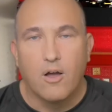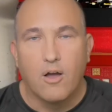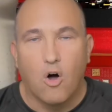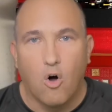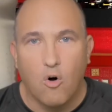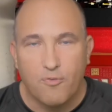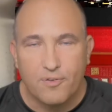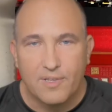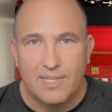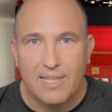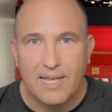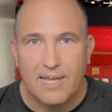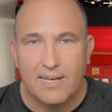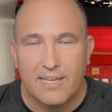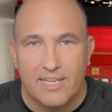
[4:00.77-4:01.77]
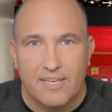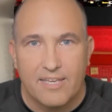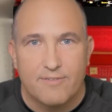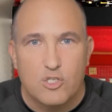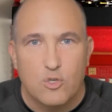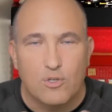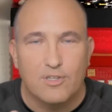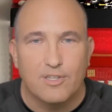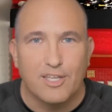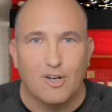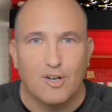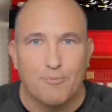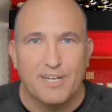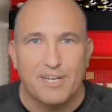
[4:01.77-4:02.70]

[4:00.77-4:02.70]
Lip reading: Hopefully that gives you a little bit of